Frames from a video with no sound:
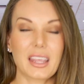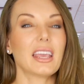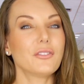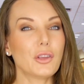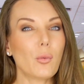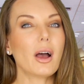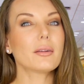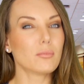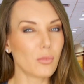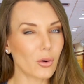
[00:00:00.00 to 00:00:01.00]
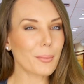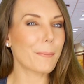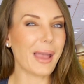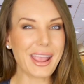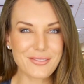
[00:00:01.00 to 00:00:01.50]
If you want more
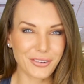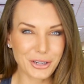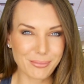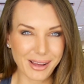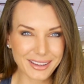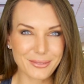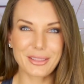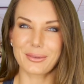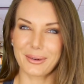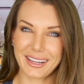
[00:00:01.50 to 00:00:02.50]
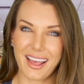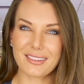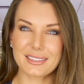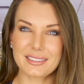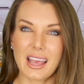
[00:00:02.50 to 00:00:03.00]
bang for your buck with your
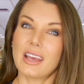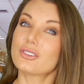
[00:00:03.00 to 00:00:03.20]
workouts,